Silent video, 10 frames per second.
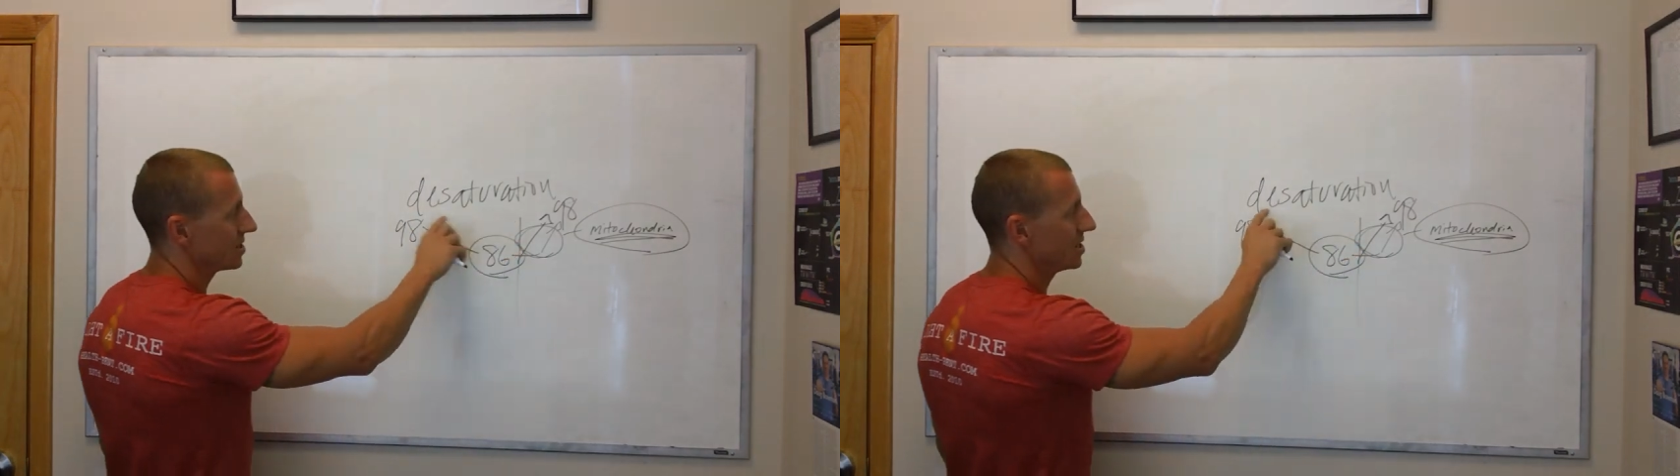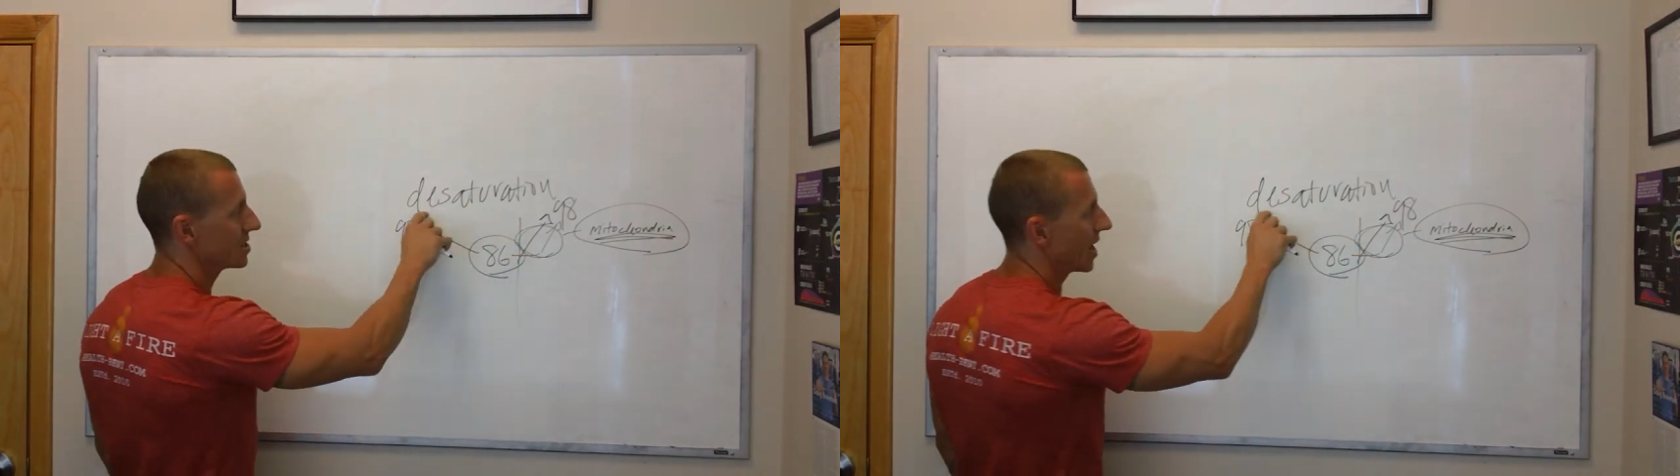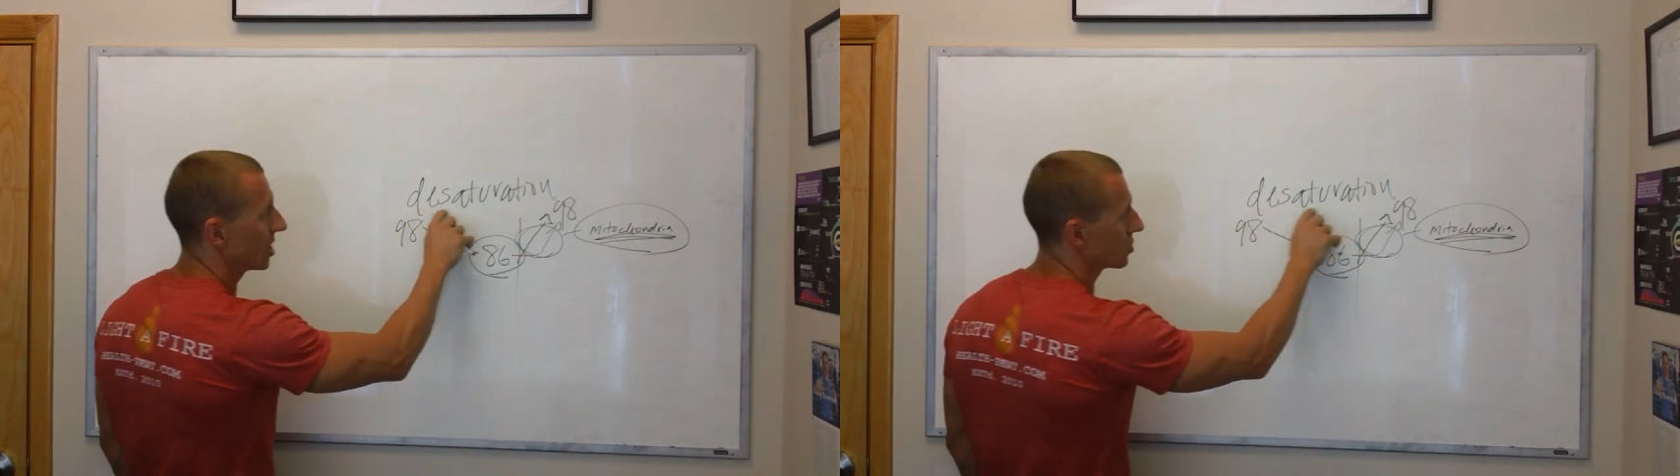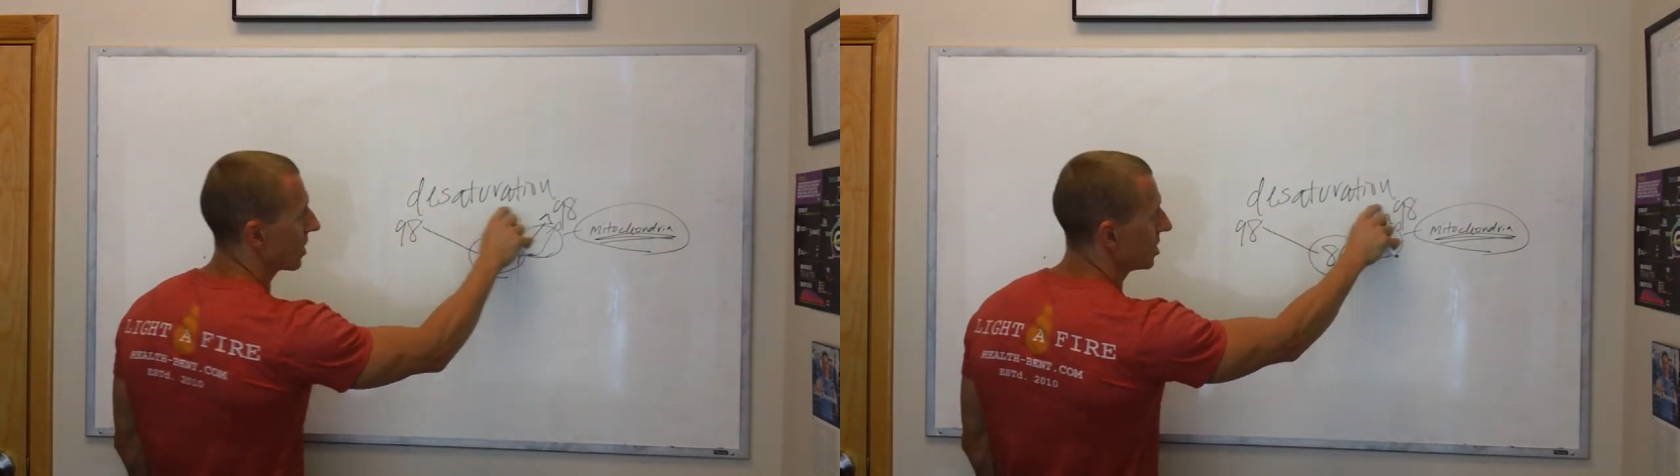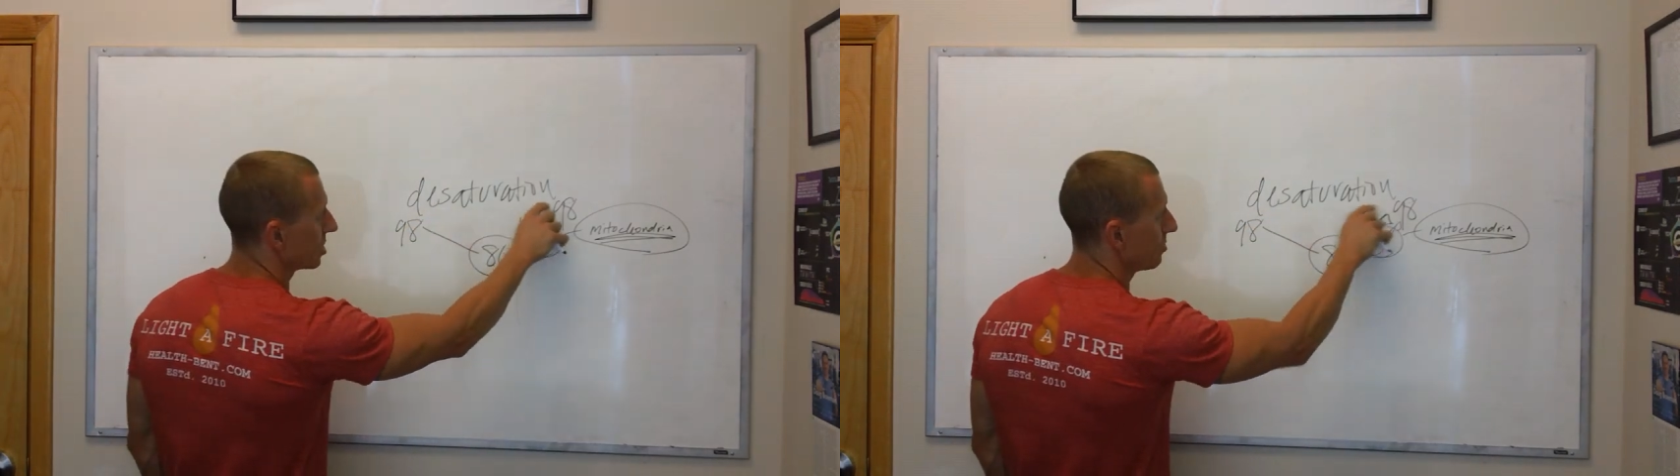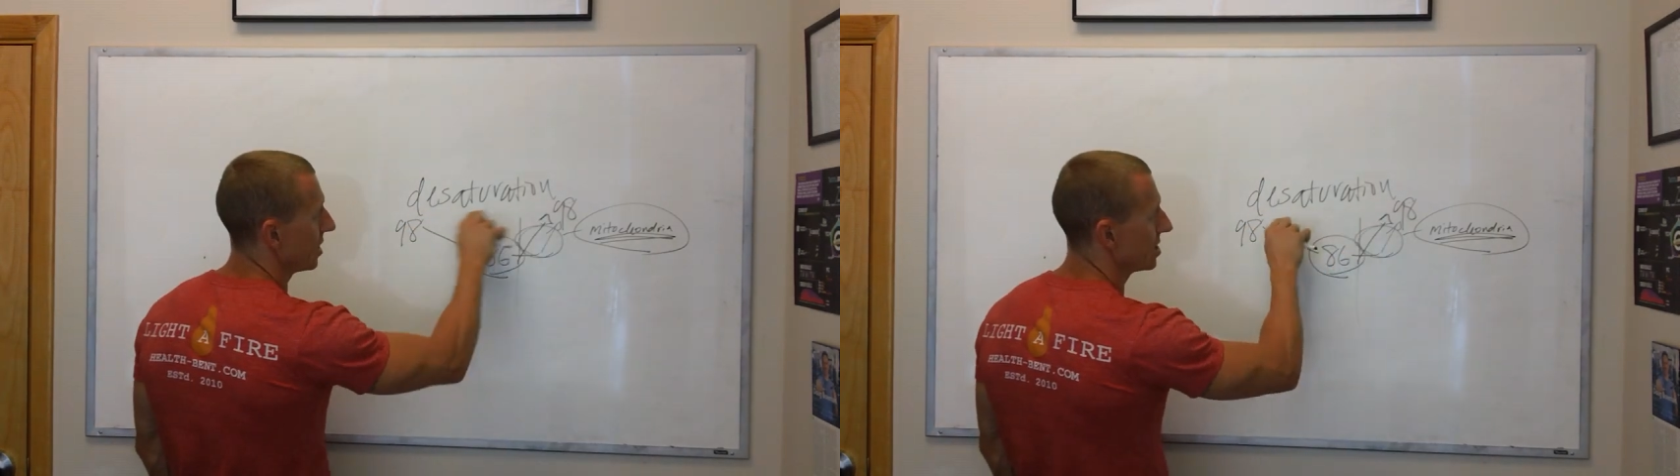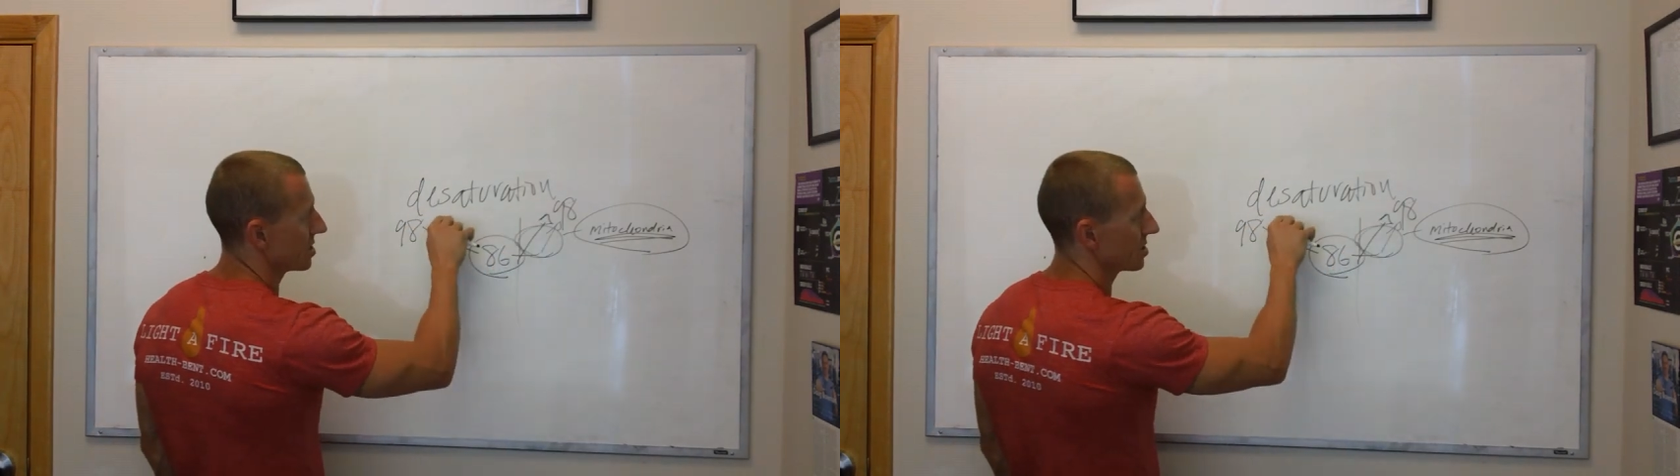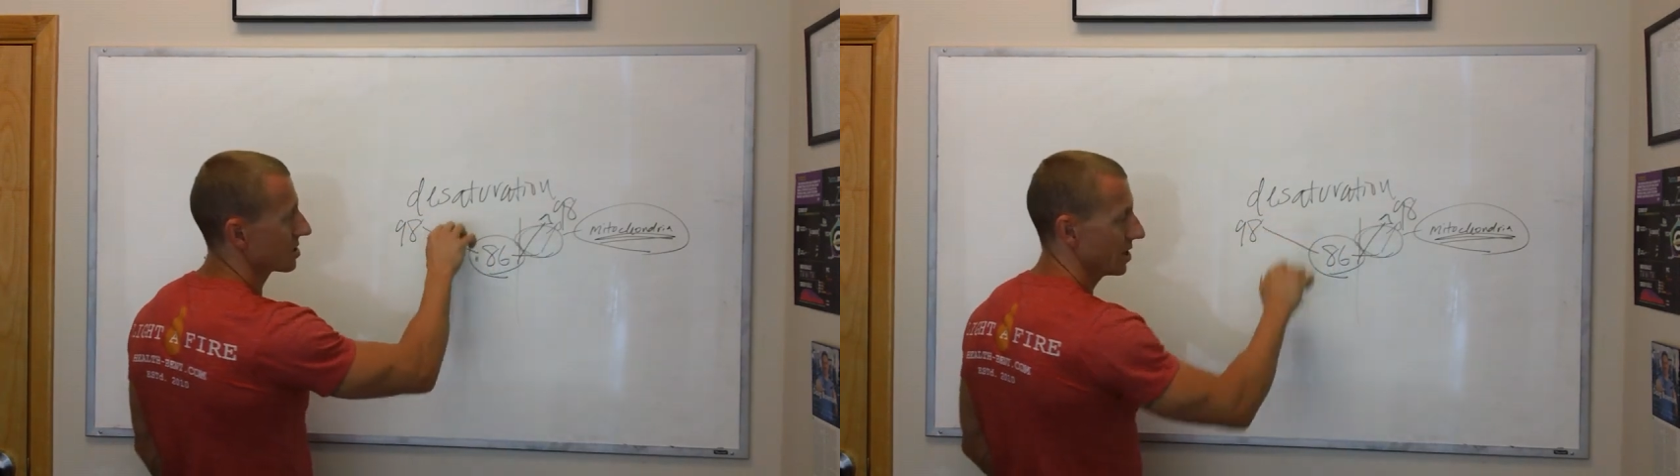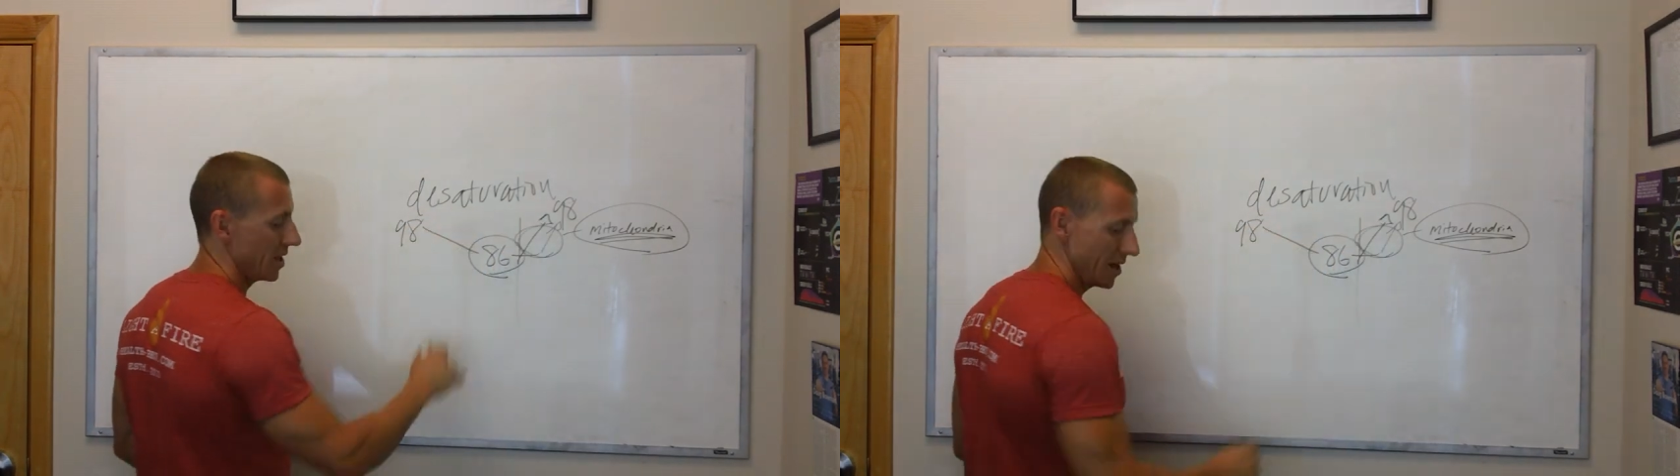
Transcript: desaturation pieces.